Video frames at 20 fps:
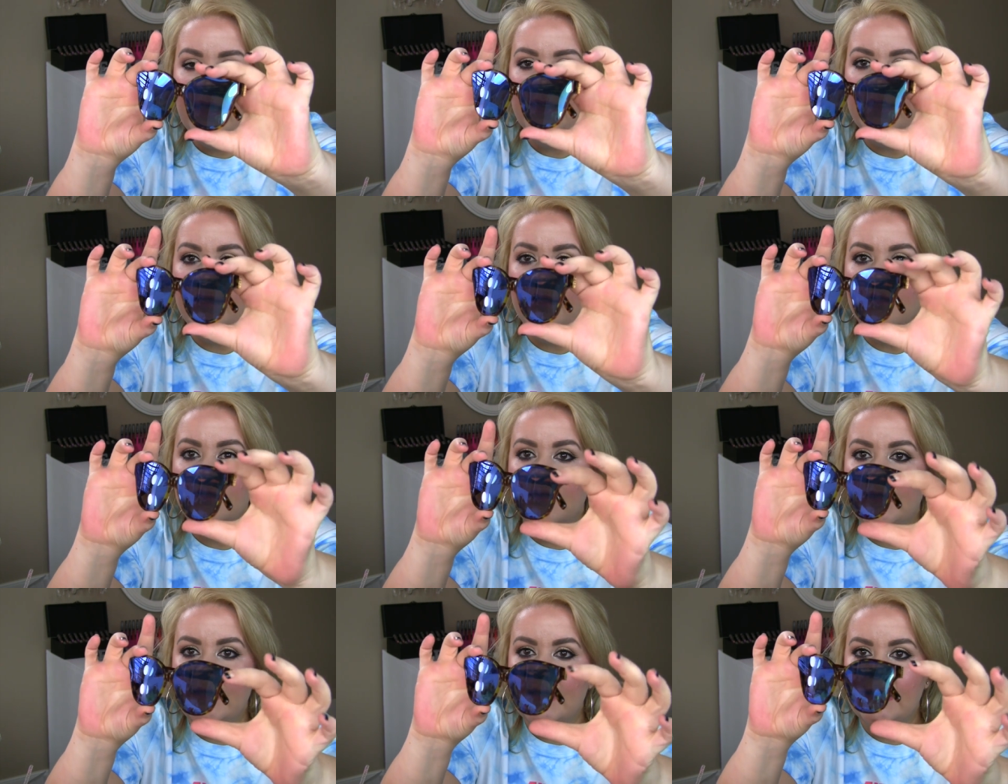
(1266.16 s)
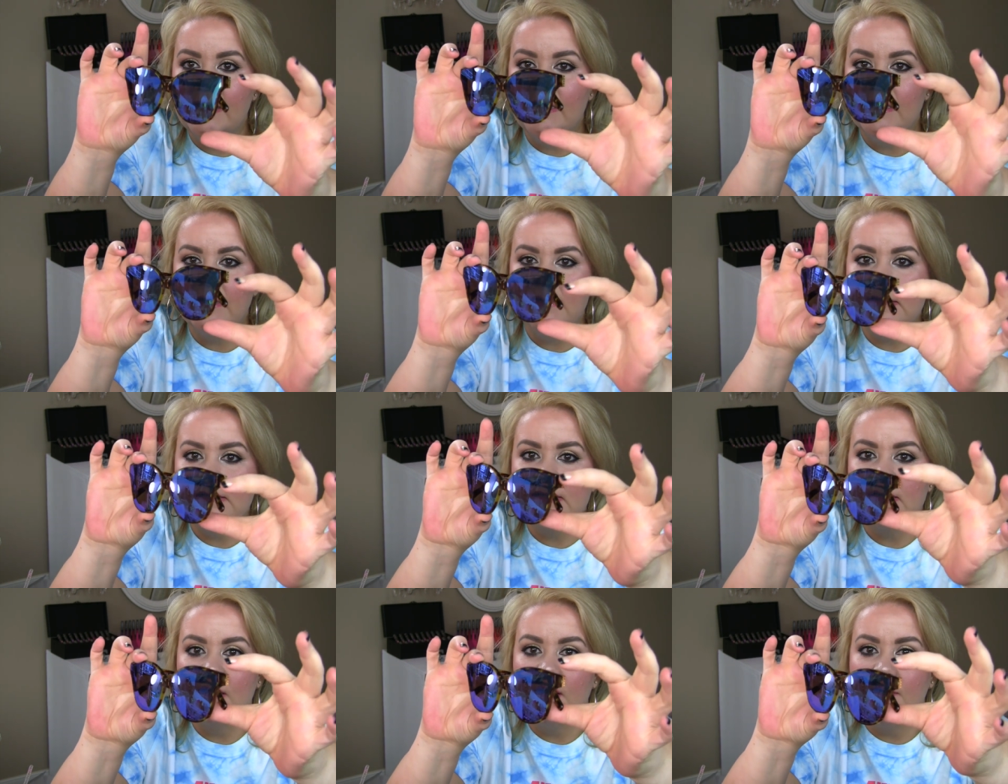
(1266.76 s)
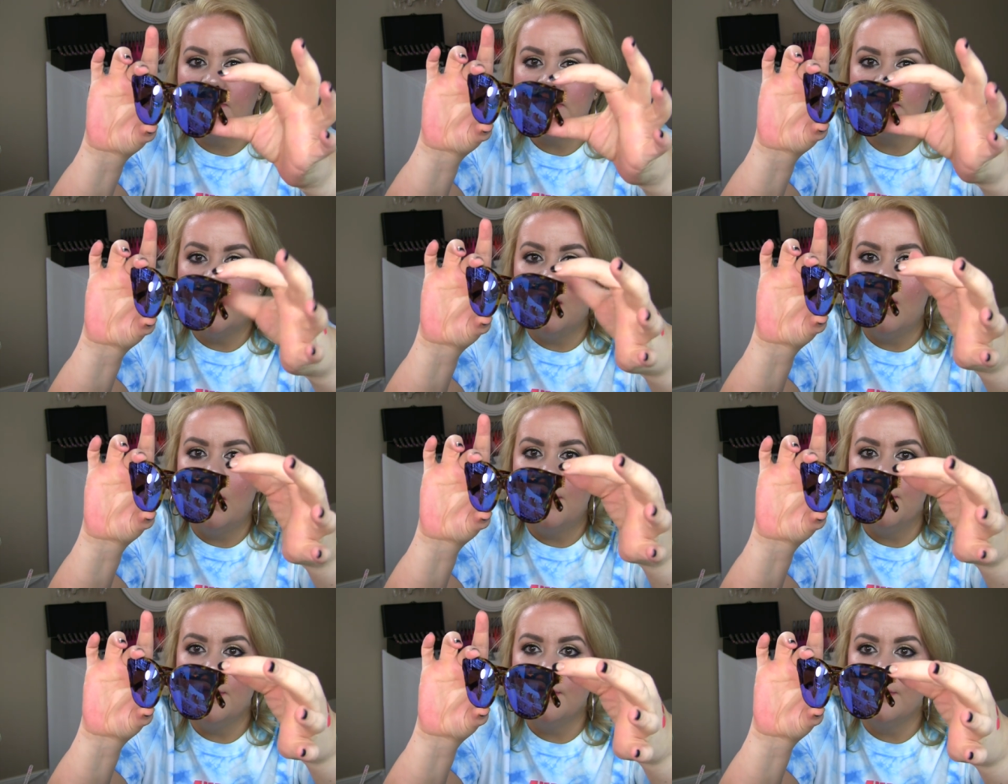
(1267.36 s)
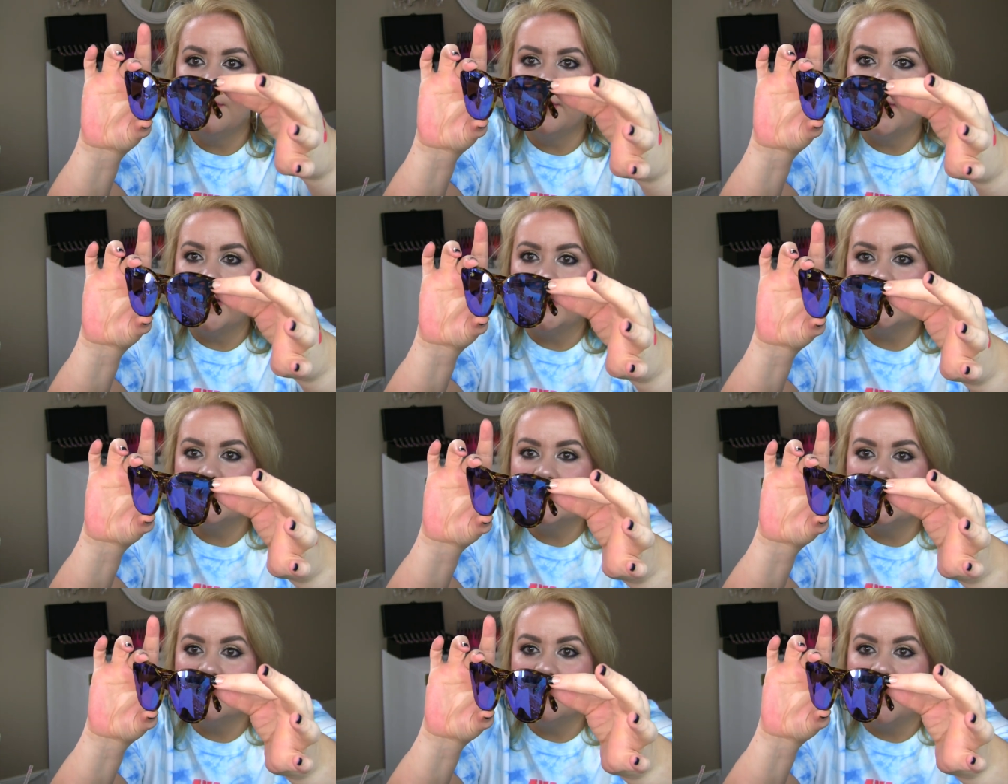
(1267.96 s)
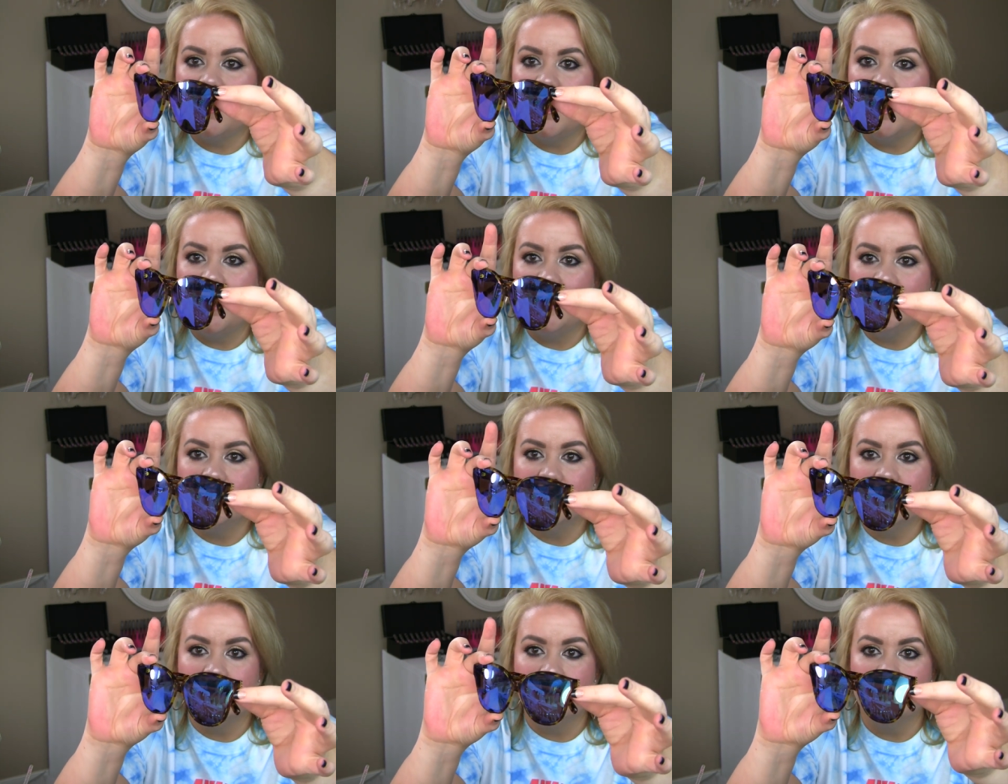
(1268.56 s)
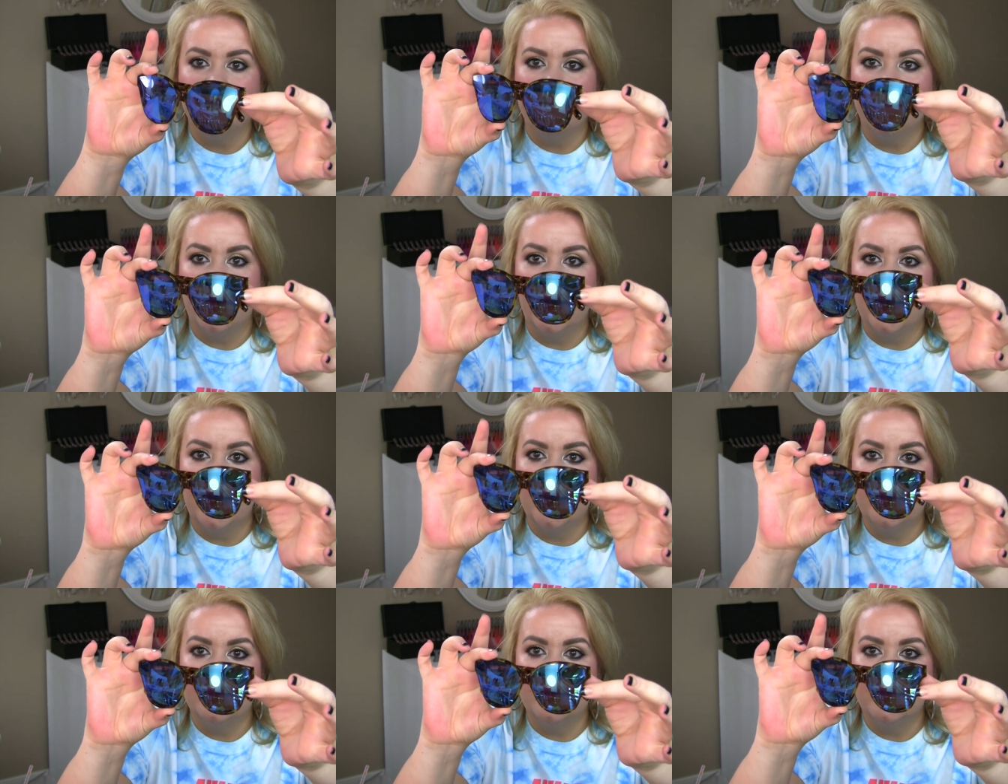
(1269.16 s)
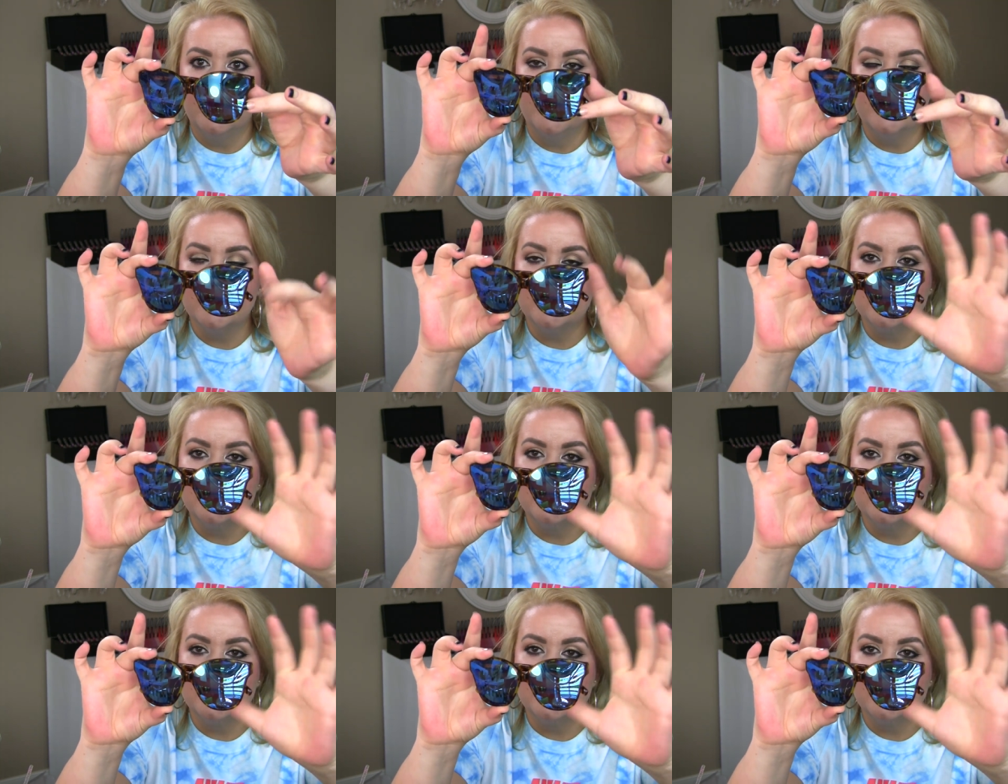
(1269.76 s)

The lens goes all the way to the edge of the frame.